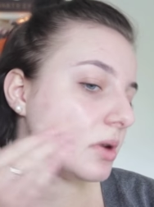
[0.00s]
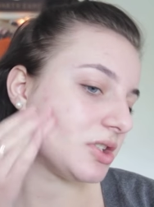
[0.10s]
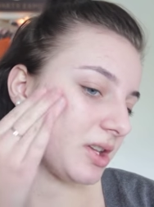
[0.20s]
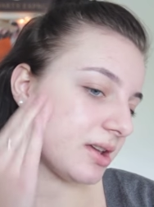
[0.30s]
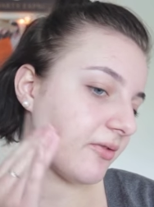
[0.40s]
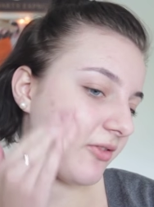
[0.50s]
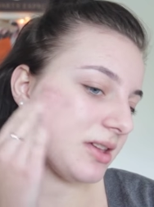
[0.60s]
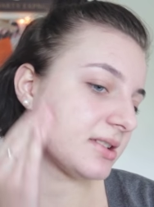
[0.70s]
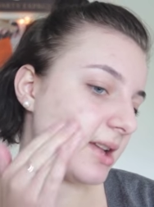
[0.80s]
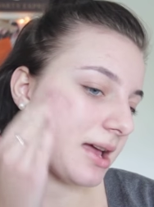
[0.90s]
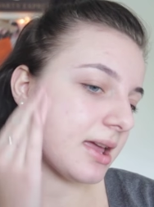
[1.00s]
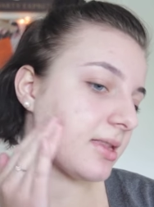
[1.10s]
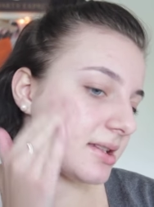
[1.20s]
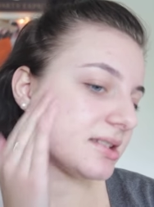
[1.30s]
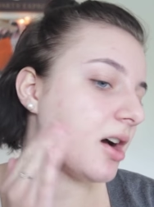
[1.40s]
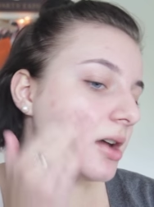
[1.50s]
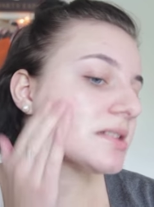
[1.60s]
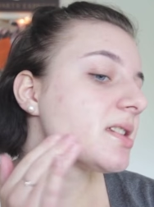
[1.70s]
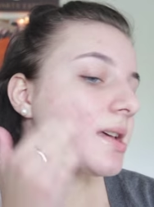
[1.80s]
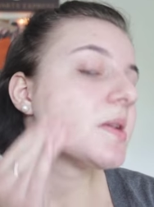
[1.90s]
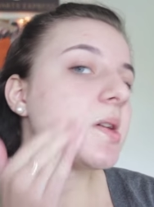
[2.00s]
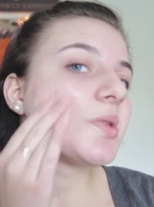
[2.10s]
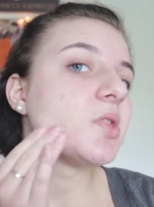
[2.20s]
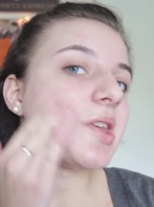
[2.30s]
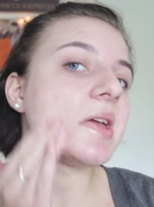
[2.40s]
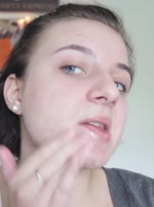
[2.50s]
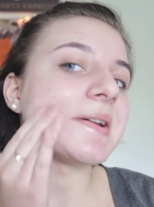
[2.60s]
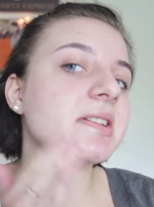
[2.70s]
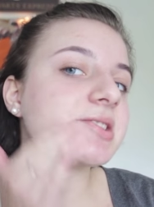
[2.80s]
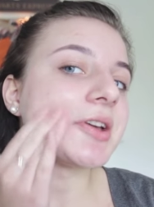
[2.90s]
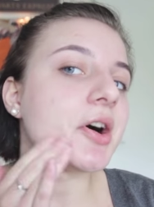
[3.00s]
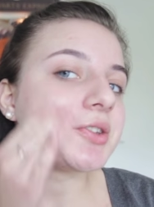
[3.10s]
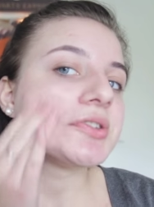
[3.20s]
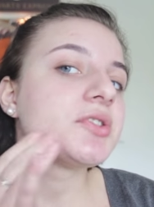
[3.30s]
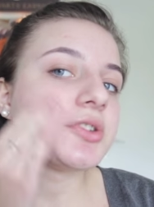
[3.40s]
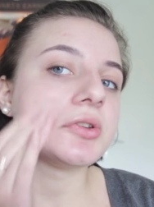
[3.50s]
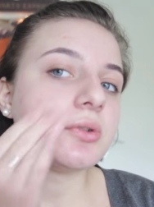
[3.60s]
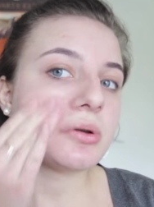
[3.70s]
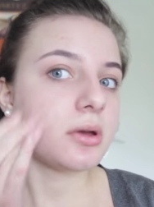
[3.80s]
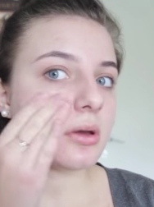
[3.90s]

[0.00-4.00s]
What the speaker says: which it feels like at the start, then I start to